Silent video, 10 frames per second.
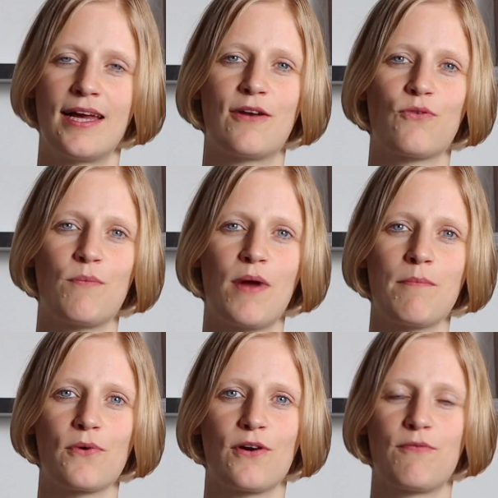And
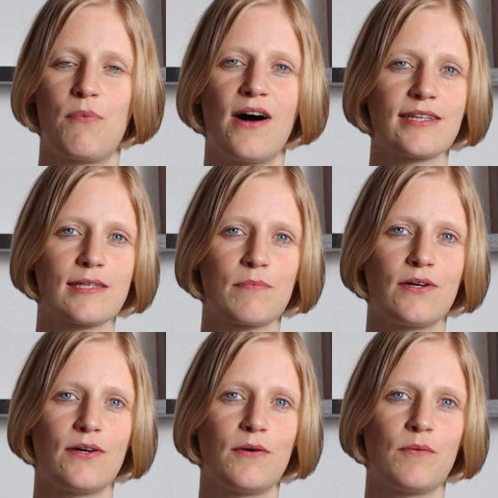remember, if
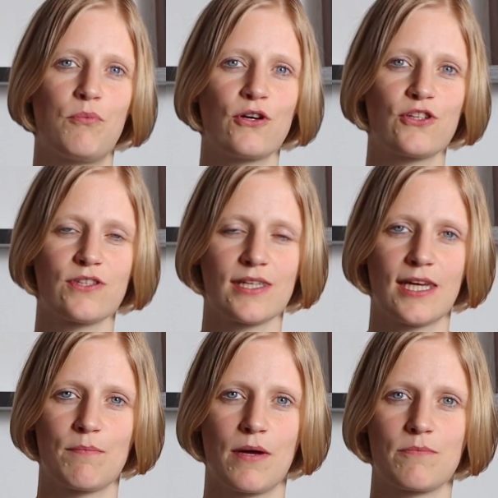possible, purchase a
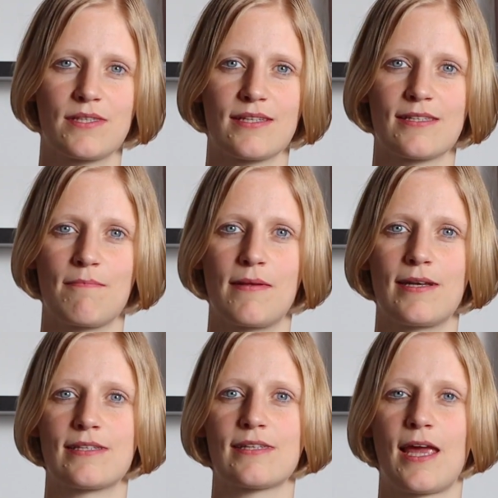heat pump system that
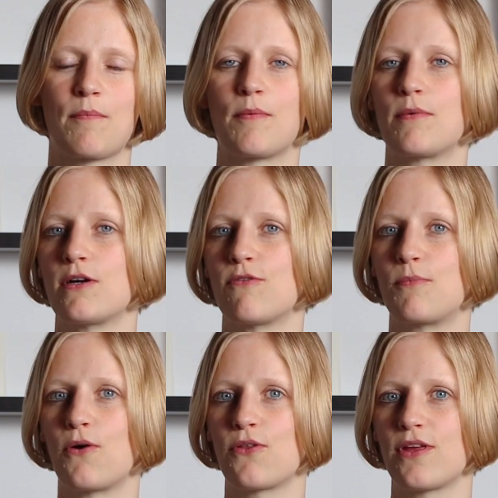is capable of
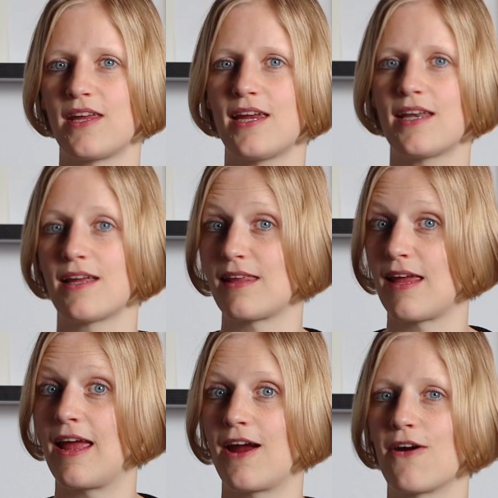both heating
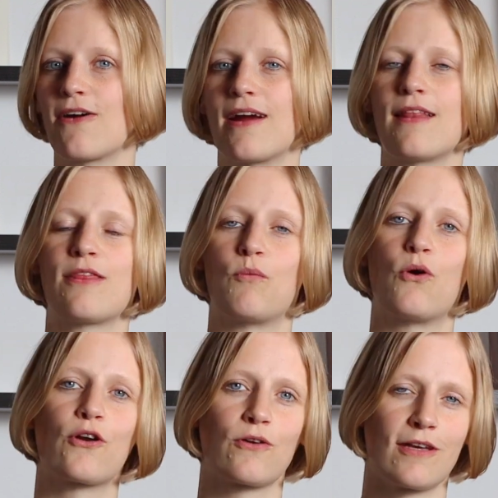the air and the
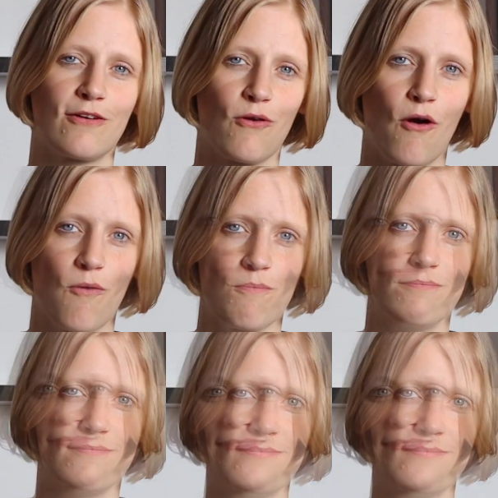water in your home.